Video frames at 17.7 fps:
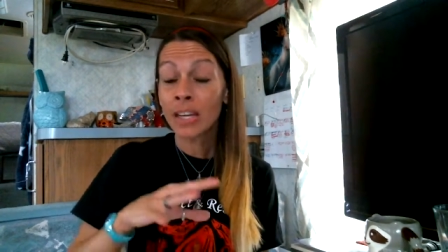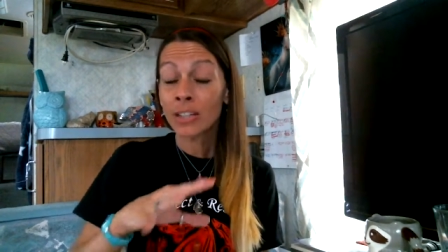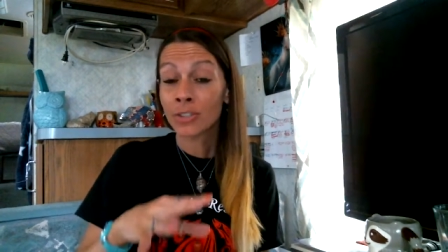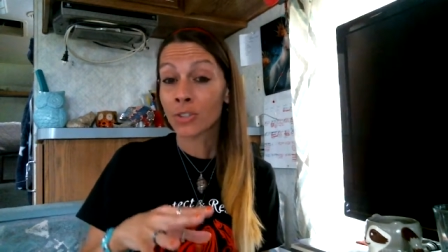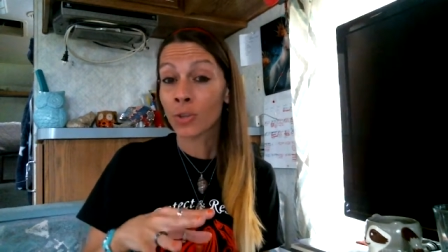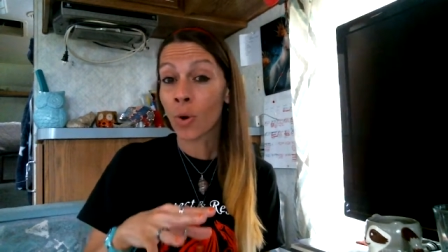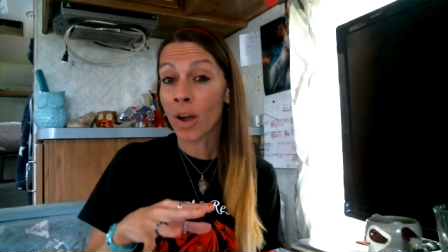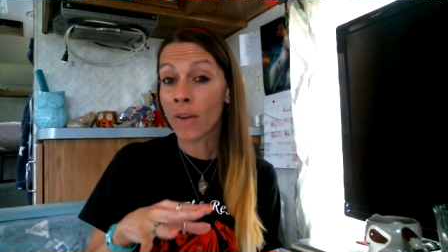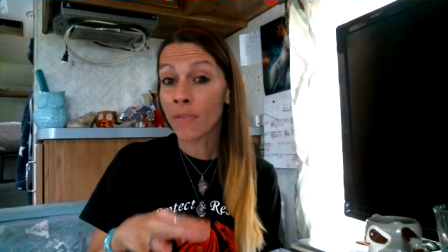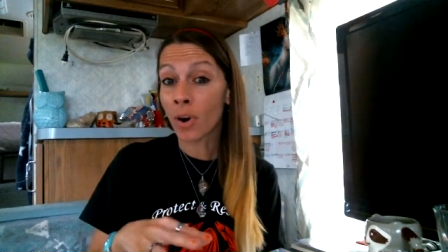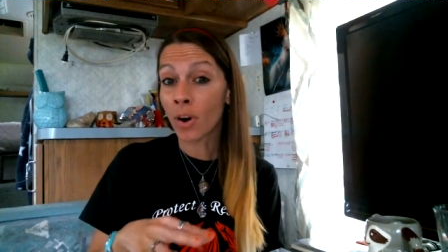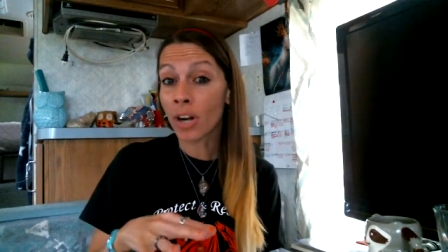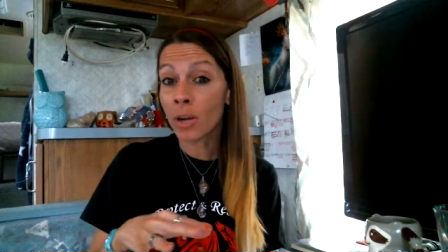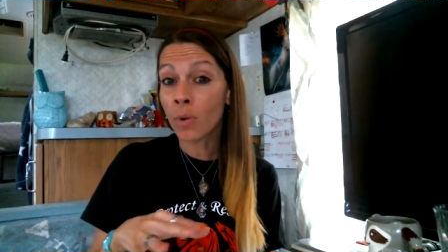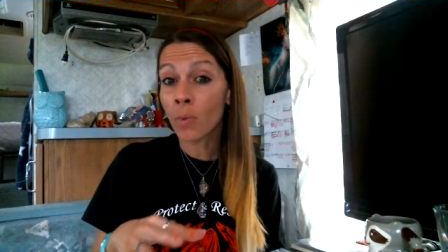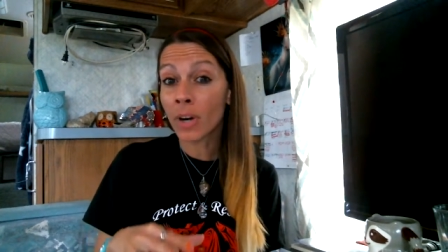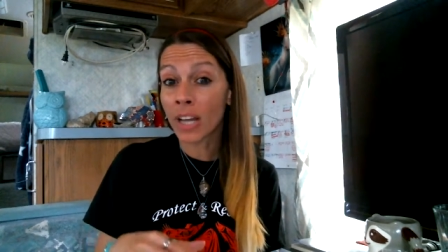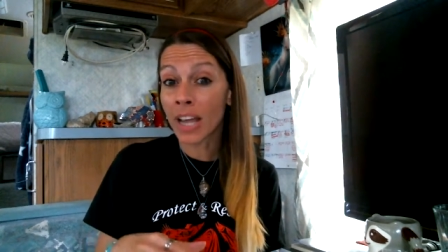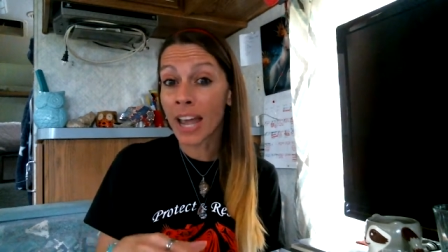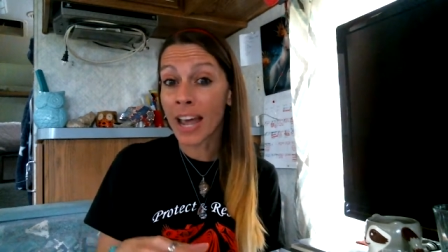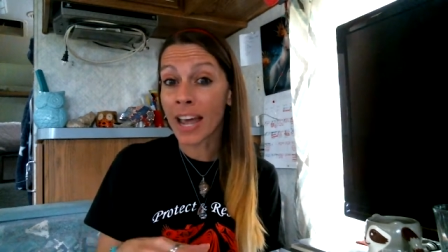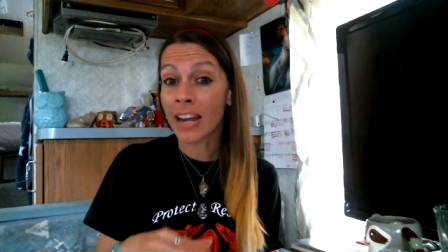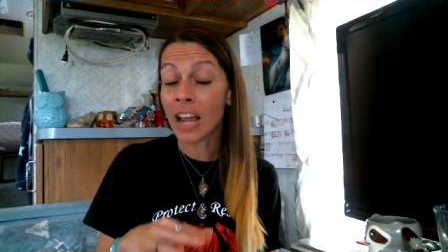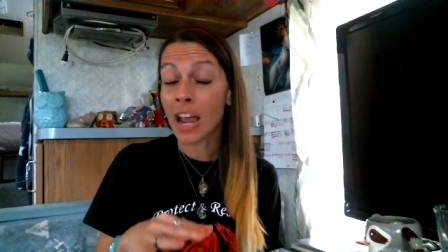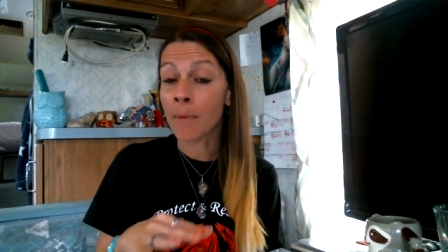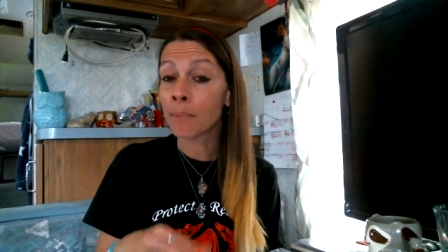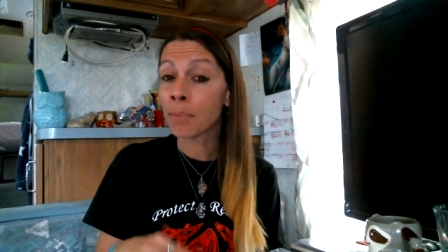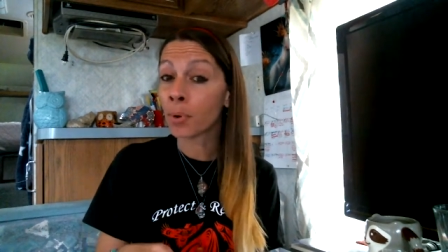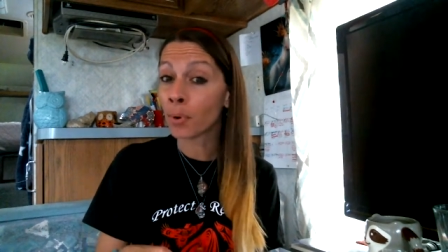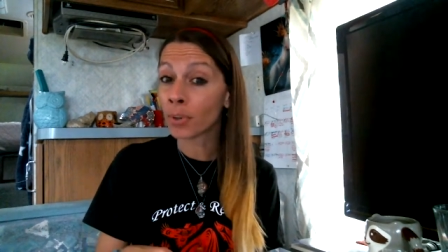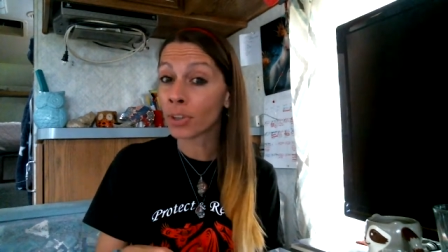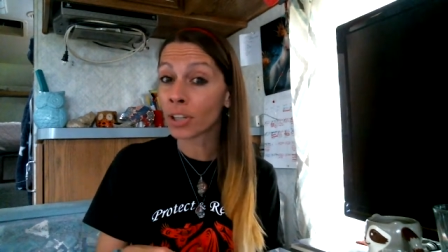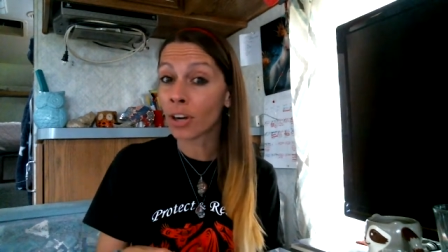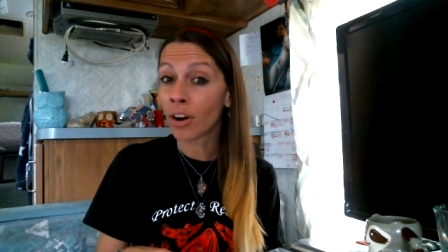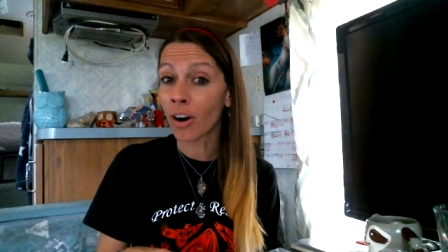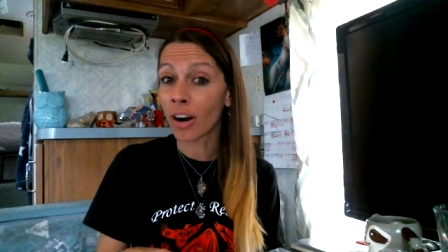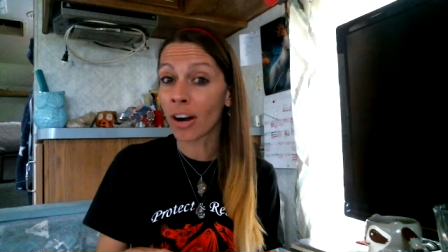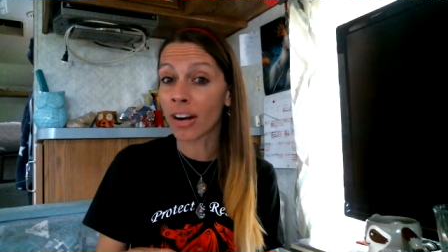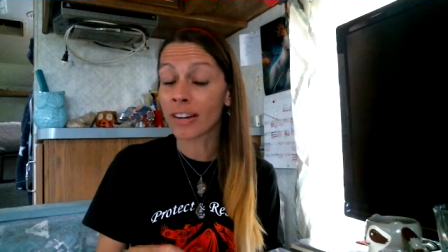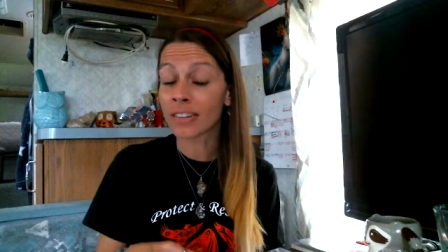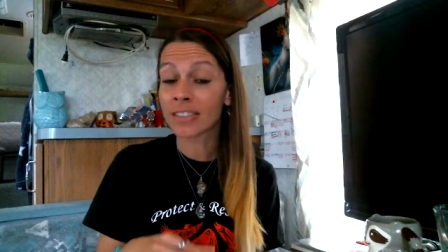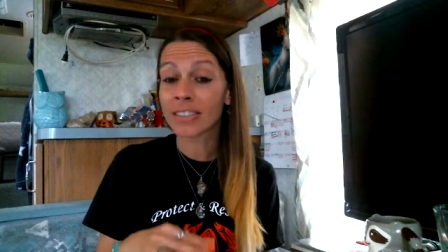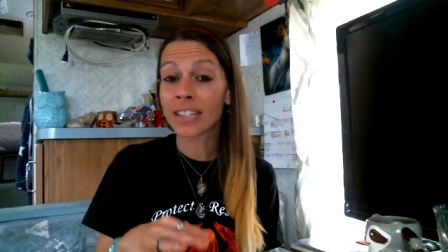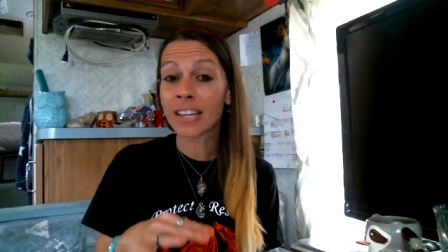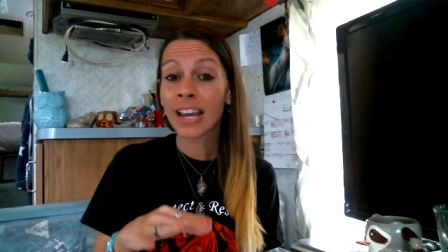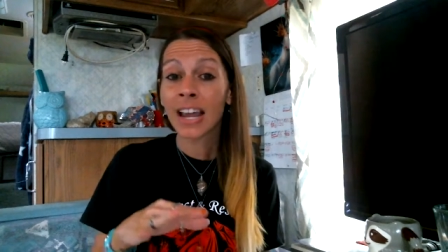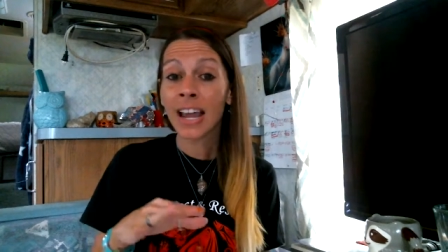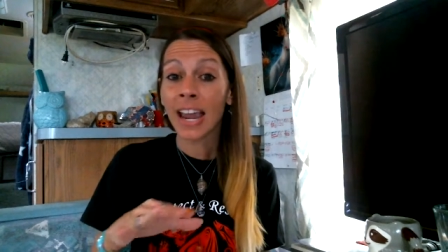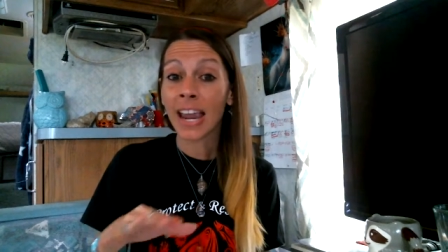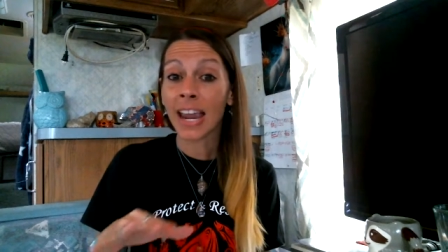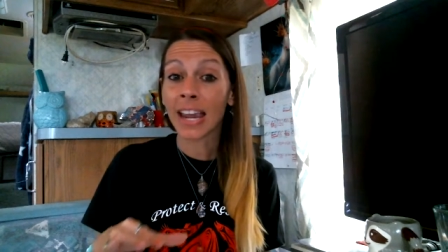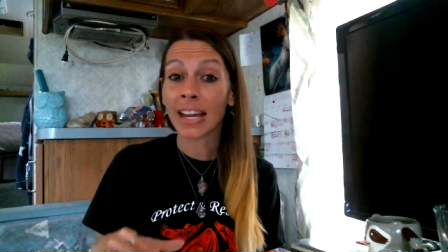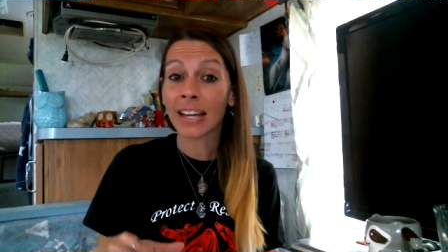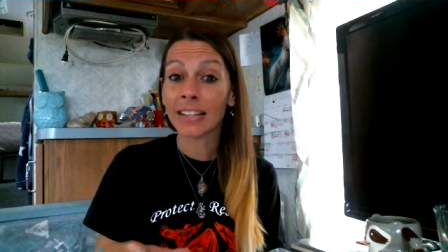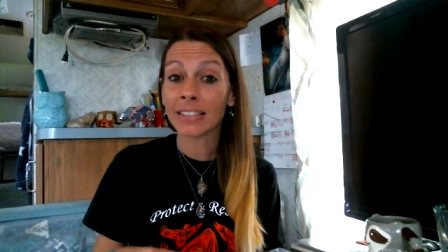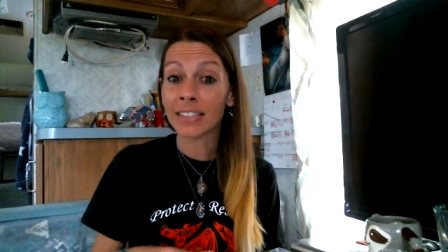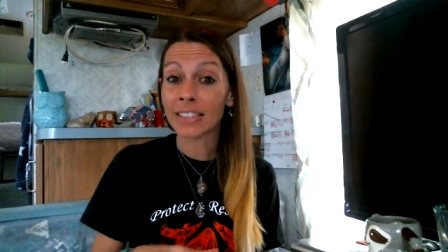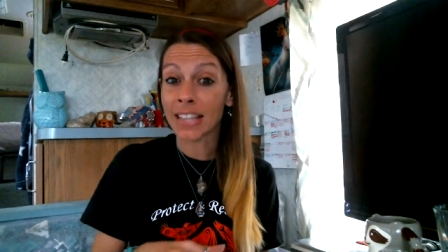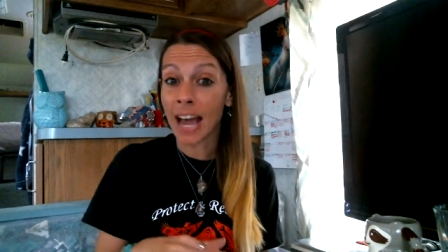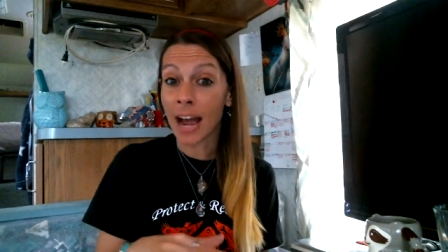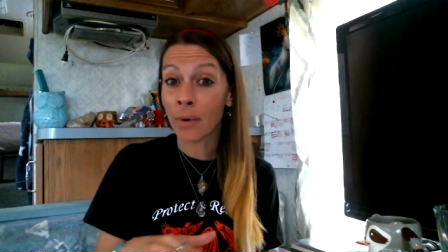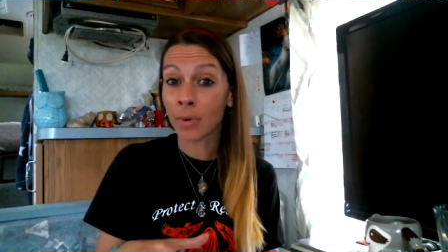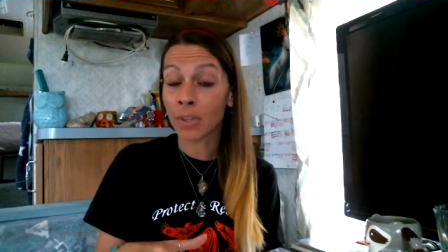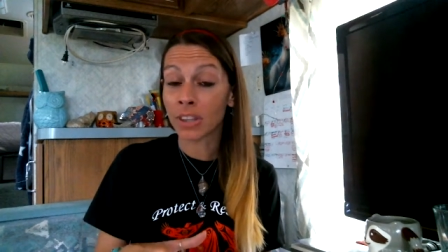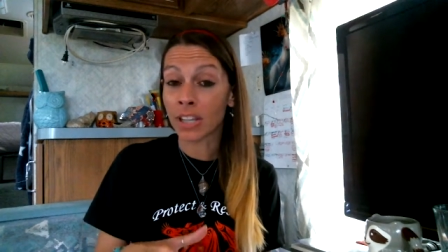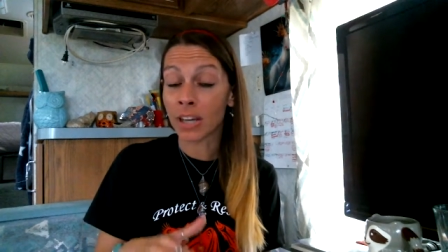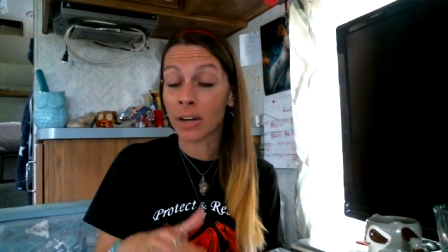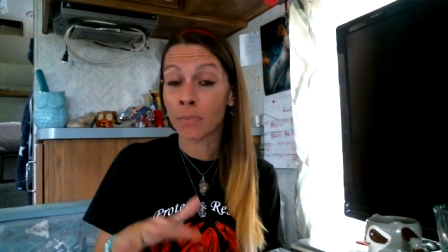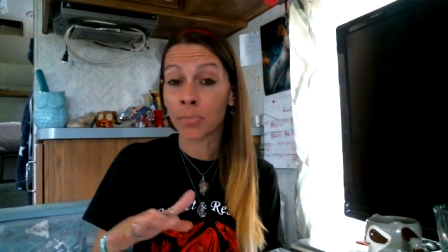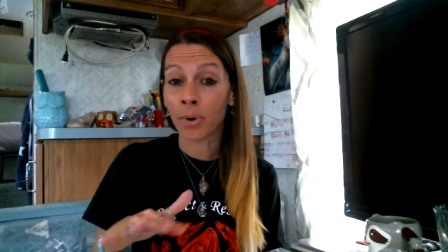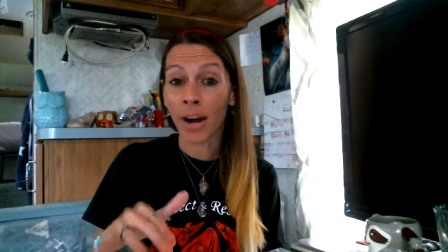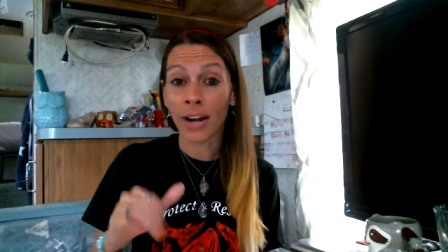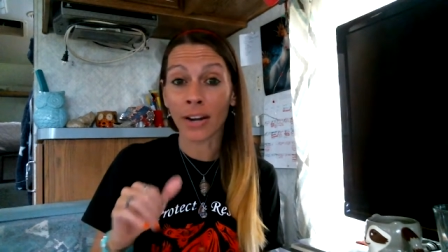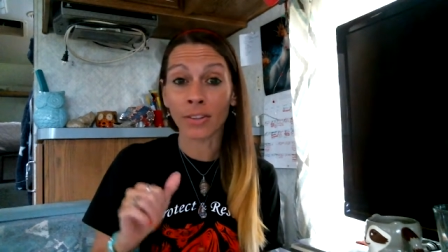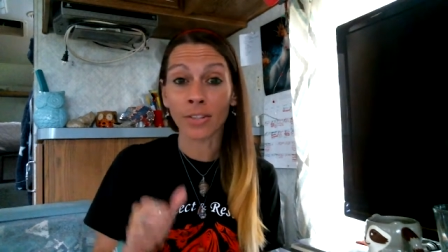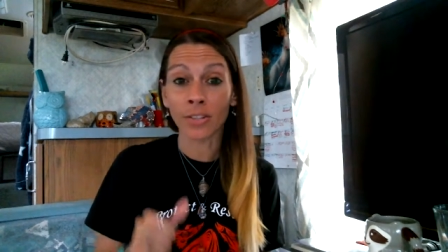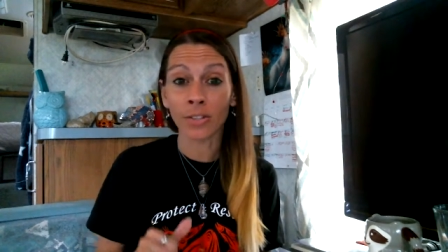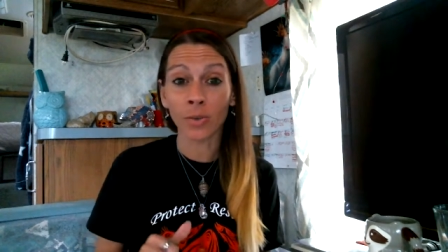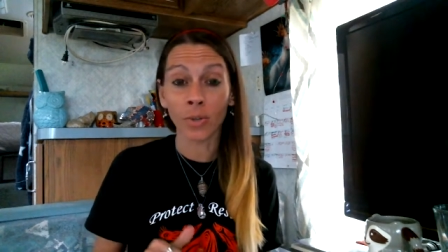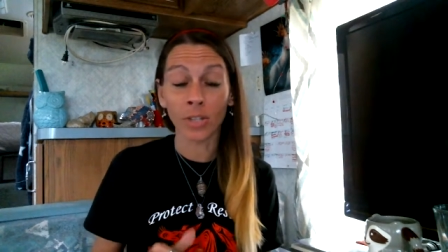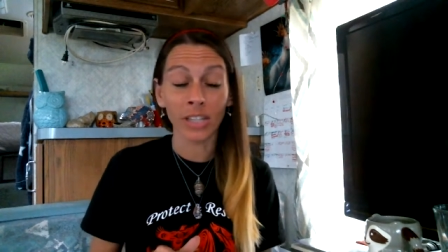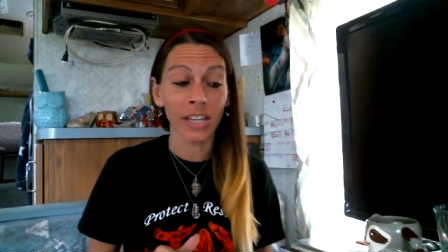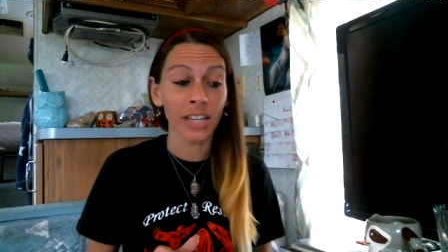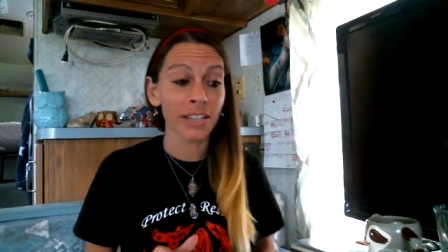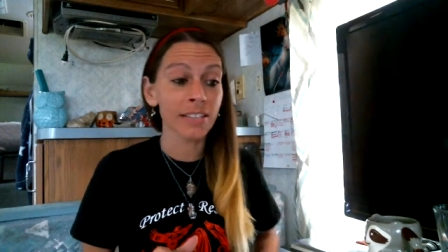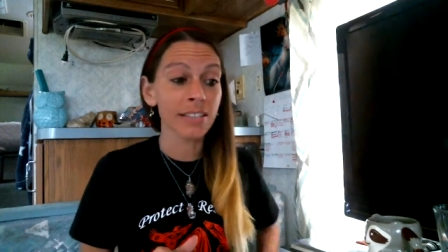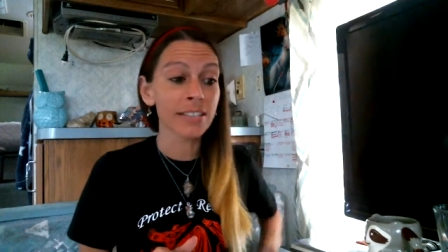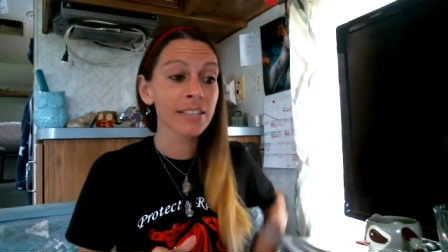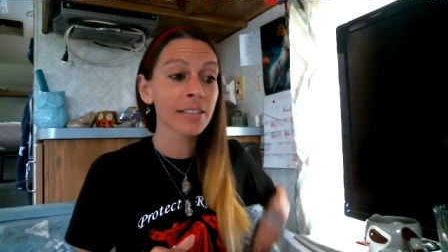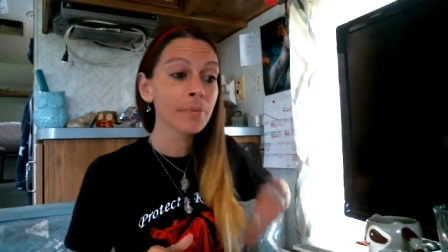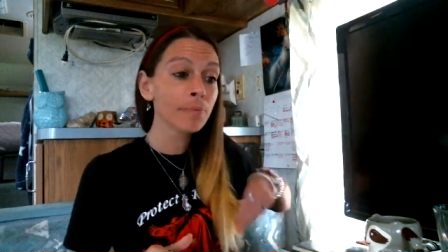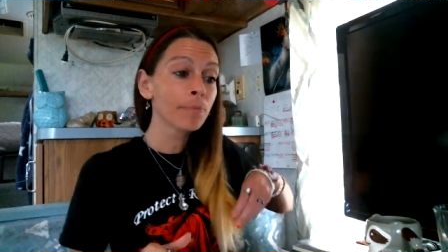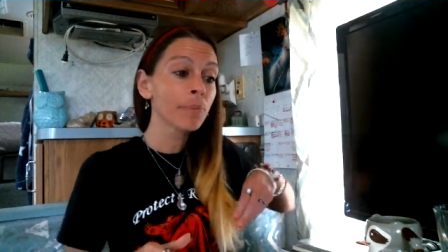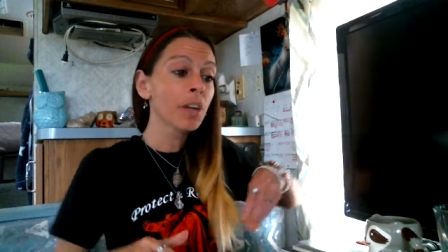So I've already went ahead and pulled the cards and sat with them prior to doing this.